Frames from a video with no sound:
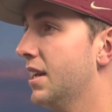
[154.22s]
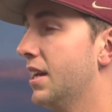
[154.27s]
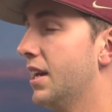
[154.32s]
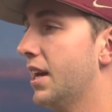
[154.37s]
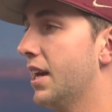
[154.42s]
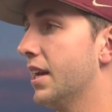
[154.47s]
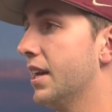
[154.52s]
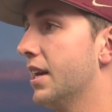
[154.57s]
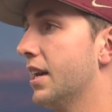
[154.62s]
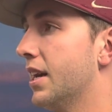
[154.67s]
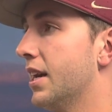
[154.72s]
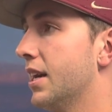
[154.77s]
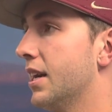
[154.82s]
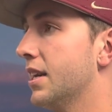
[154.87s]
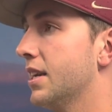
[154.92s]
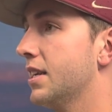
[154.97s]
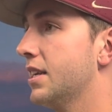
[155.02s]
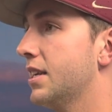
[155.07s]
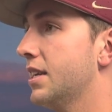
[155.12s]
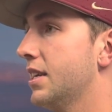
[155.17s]
And
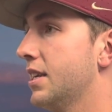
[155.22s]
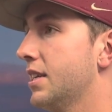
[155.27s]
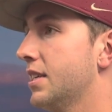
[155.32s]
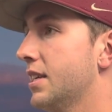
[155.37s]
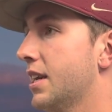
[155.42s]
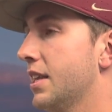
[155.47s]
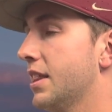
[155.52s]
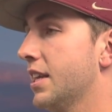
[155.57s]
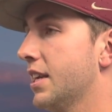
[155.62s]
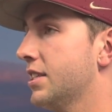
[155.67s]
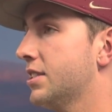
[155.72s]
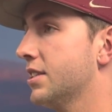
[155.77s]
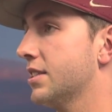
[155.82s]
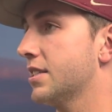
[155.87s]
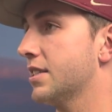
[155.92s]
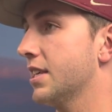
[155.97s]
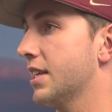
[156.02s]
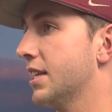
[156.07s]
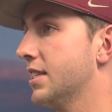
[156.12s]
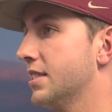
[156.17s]
I think
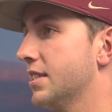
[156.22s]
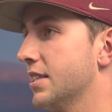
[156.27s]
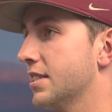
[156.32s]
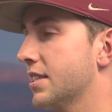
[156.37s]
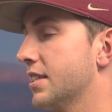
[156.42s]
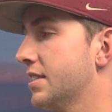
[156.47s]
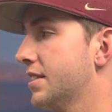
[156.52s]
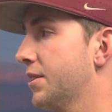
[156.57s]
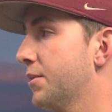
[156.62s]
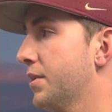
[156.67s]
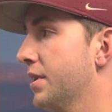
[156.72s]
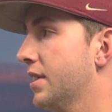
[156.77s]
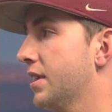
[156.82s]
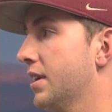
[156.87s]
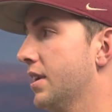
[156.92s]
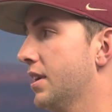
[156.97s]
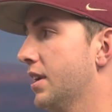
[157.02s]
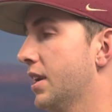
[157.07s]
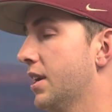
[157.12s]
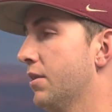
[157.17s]
just the consistency with
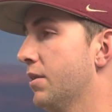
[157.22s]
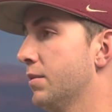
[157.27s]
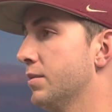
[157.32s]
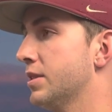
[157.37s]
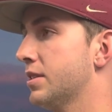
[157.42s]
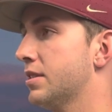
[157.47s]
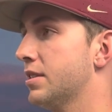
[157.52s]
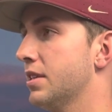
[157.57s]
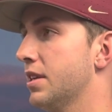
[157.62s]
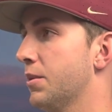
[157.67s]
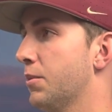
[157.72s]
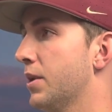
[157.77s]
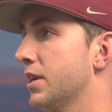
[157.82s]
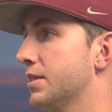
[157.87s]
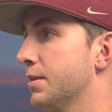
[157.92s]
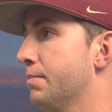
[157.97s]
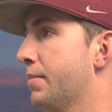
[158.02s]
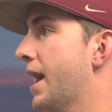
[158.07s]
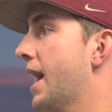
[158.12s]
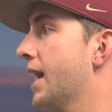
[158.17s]
it, you know, it
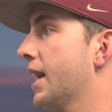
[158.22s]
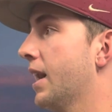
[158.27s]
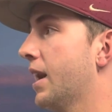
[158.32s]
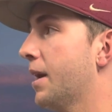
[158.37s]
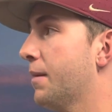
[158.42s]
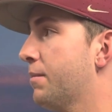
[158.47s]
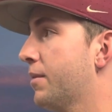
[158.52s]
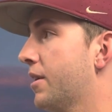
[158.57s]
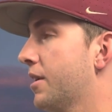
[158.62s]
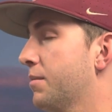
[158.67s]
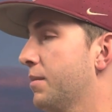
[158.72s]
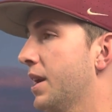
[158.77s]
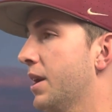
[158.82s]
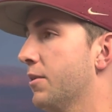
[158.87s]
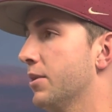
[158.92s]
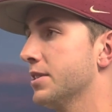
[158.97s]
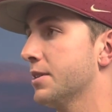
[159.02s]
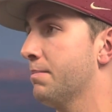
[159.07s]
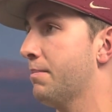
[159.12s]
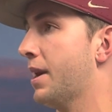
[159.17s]
wasn't backing up on me. It
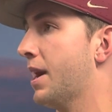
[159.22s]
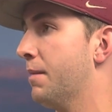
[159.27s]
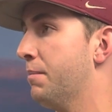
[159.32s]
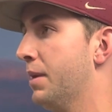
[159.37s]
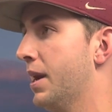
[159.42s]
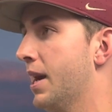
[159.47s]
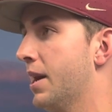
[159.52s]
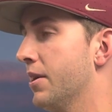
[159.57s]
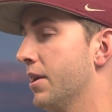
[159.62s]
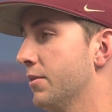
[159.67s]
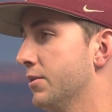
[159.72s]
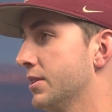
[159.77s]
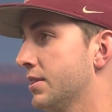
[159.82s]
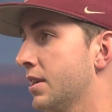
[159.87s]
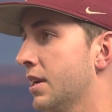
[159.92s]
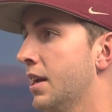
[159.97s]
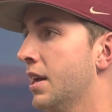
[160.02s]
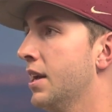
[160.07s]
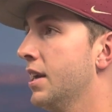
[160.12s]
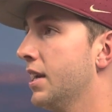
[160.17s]
wasn't popping out. It was
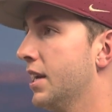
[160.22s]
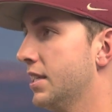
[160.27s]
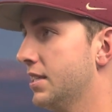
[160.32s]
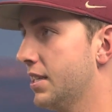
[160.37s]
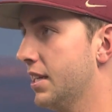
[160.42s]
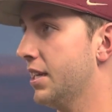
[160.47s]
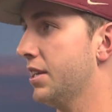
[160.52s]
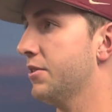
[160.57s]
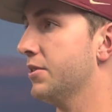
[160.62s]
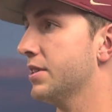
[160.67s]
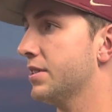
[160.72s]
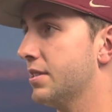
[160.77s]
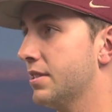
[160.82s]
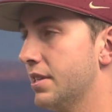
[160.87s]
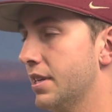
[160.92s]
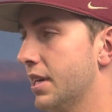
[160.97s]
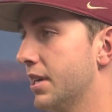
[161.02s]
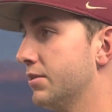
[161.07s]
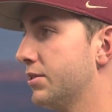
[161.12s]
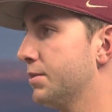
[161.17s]
continuous,
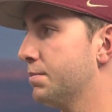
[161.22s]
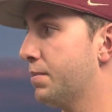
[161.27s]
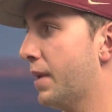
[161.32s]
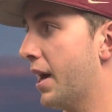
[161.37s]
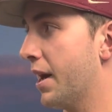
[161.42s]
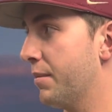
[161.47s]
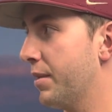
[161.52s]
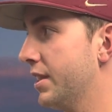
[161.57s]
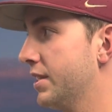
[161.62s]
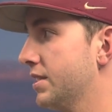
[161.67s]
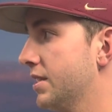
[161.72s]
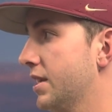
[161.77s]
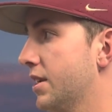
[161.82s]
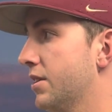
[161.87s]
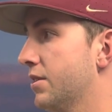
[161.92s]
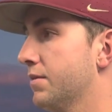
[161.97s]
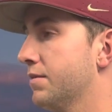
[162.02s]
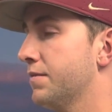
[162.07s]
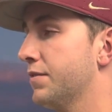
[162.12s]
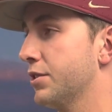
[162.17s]
you know, just bottom of the
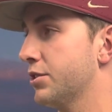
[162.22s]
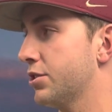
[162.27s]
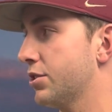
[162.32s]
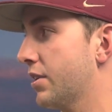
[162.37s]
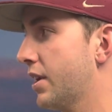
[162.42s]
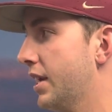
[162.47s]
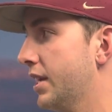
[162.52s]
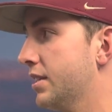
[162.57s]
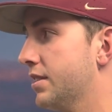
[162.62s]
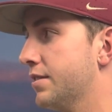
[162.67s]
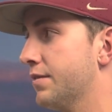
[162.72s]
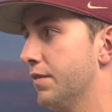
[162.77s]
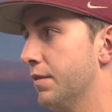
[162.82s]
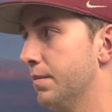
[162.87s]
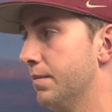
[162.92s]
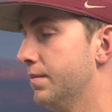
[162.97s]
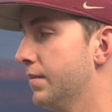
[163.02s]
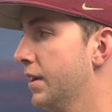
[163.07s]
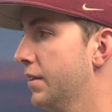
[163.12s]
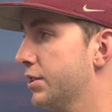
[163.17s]
zone for strikes,
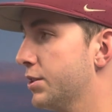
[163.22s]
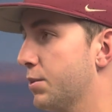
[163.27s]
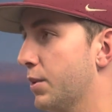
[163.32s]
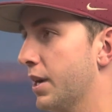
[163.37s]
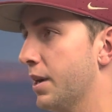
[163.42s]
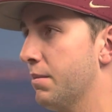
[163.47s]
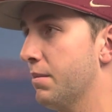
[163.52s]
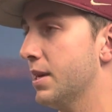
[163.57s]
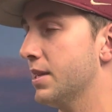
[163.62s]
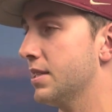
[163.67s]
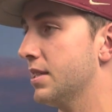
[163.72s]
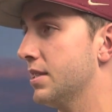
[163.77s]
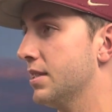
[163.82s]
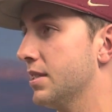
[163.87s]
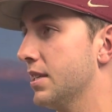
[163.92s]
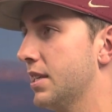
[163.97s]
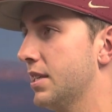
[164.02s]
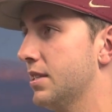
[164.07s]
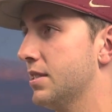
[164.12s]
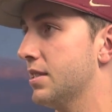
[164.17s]
for swing and misses,
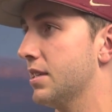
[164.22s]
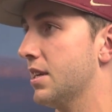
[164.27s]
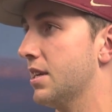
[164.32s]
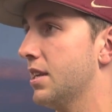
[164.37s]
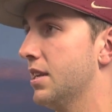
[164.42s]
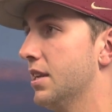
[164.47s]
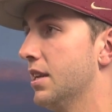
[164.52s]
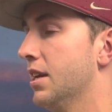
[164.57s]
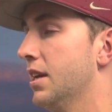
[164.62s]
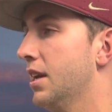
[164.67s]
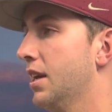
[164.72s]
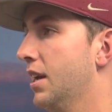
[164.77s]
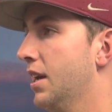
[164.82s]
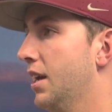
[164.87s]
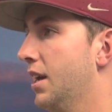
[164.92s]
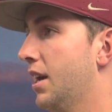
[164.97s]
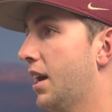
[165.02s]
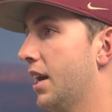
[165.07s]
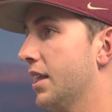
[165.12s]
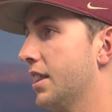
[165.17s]
like you said. And
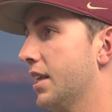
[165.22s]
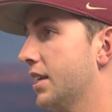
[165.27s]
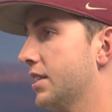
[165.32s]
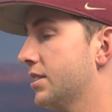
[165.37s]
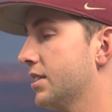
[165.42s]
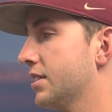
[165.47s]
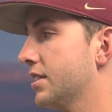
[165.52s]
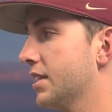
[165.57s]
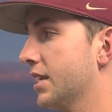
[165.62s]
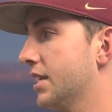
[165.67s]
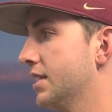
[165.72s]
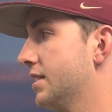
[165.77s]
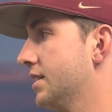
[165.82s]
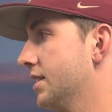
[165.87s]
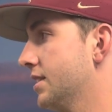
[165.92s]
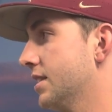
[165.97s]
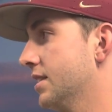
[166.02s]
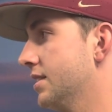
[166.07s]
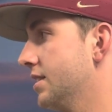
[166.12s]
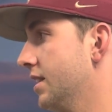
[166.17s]
I think just the
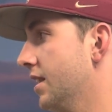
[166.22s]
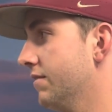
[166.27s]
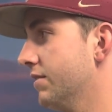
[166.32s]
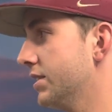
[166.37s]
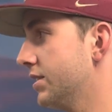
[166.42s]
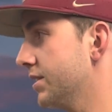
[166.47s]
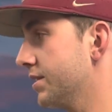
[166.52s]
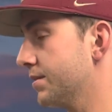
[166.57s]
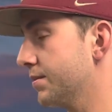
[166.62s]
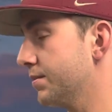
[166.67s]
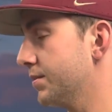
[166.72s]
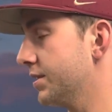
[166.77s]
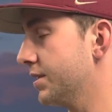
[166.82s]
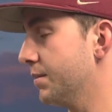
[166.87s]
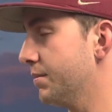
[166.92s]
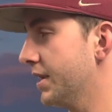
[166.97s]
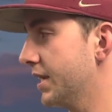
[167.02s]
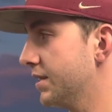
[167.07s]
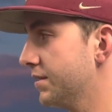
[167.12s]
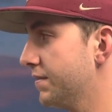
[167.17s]
consistency of it just was the
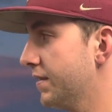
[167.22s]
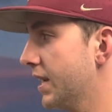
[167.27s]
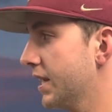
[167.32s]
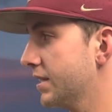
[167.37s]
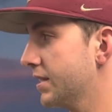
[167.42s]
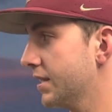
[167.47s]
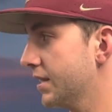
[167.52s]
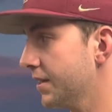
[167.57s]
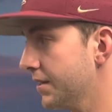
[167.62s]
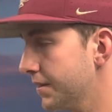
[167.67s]
biggest factor.